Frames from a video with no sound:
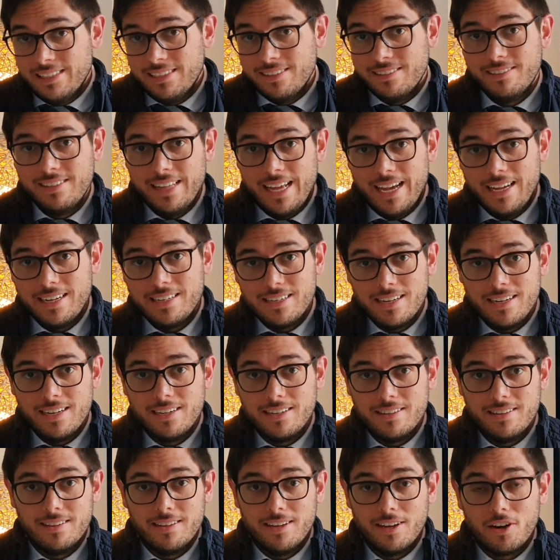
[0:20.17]
than
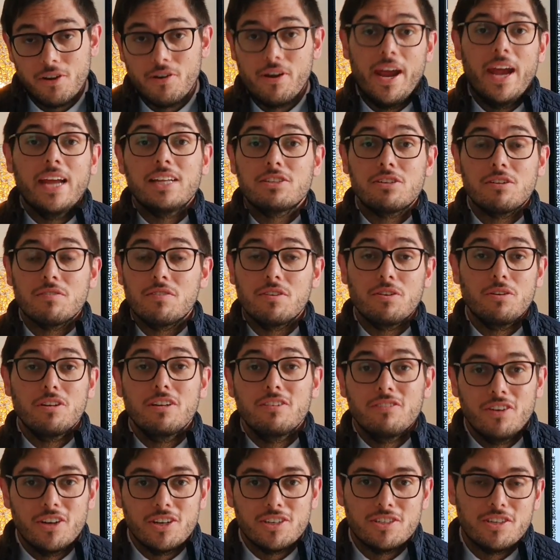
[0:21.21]
the creator of the
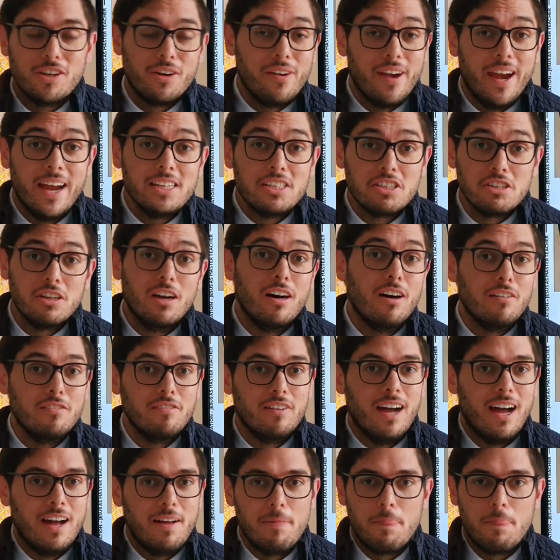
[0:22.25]
universe, the creator of